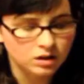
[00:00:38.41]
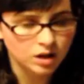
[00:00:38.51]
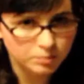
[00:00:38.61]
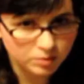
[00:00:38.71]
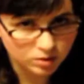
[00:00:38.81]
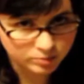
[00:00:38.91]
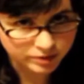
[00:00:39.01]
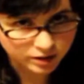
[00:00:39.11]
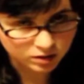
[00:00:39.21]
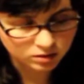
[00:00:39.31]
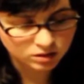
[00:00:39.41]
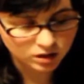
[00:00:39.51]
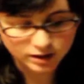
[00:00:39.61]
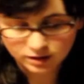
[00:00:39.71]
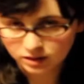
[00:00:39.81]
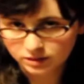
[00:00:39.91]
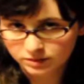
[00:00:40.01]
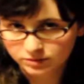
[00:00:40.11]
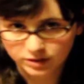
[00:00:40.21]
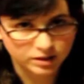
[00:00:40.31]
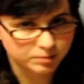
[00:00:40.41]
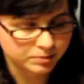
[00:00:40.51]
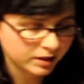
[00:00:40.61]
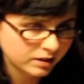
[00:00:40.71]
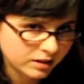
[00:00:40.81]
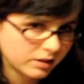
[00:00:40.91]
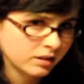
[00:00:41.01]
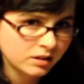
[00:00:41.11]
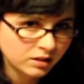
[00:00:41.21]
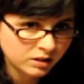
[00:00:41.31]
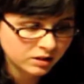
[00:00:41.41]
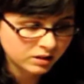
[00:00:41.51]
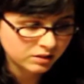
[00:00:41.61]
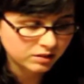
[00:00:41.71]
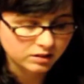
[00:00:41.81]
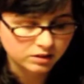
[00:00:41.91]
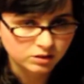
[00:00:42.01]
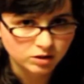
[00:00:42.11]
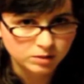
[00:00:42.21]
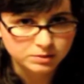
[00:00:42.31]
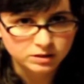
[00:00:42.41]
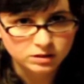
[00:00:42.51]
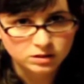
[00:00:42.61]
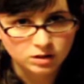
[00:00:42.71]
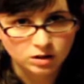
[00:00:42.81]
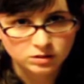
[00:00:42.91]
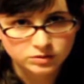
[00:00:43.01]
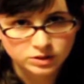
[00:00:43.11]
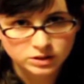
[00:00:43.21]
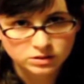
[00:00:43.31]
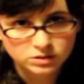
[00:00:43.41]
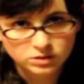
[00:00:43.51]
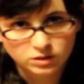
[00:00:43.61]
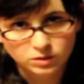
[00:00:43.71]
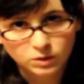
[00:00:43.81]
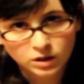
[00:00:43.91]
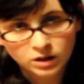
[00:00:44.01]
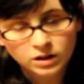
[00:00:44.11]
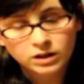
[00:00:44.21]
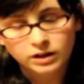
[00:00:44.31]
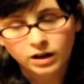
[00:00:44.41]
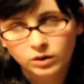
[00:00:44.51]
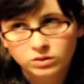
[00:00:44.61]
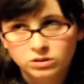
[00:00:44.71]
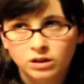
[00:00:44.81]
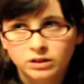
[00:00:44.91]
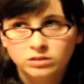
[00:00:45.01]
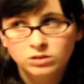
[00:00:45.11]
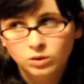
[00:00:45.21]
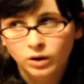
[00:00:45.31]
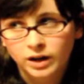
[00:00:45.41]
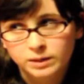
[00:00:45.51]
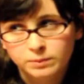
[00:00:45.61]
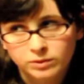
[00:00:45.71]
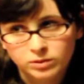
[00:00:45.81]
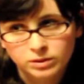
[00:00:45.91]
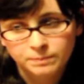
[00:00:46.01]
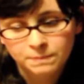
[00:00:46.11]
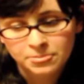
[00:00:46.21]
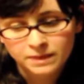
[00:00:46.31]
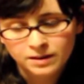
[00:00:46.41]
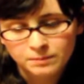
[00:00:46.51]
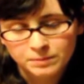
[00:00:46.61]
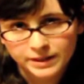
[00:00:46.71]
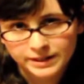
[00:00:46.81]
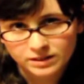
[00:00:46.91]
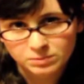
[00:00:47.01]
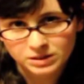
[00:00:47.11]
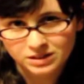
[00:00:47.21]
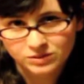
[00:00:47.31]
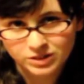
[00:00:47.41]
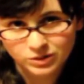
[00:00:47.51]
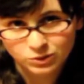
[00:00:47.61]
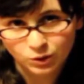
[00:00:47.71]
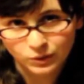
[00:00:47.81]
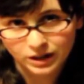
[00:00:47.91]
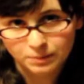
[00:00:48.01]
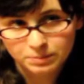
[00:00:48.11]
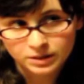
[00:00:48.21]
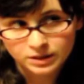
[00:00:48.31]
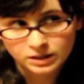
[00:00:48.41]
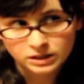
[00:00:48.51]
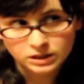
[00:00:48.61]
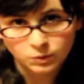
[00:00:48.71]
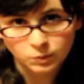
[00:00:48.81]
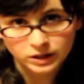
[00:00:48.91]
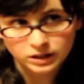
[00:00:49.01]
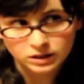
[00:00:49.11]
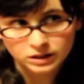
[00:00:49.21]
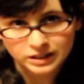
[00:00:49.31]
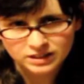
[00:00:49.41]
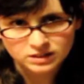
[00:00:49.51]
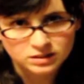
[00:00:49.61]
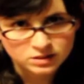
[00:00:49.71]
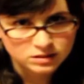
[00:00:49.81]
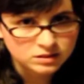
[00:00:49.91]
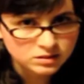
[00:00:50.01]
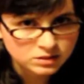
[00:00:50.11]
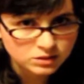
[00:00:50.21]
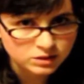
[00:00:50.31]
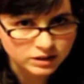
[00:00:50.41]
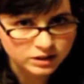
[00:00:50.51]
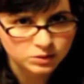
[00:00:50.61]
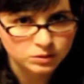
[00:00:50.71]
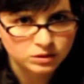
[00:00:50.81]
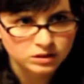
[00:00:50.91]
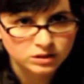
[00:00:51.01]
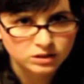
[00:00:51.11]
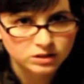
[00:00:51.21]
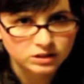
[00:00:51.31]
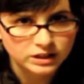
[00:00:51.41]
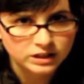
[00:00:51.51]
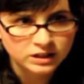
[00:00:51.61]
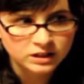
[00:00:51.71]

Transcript: I'm home now. I got fed up editing the crappy car footage, so now it's all nice and quiet in my room. But that does mean this video is going up quite late and or early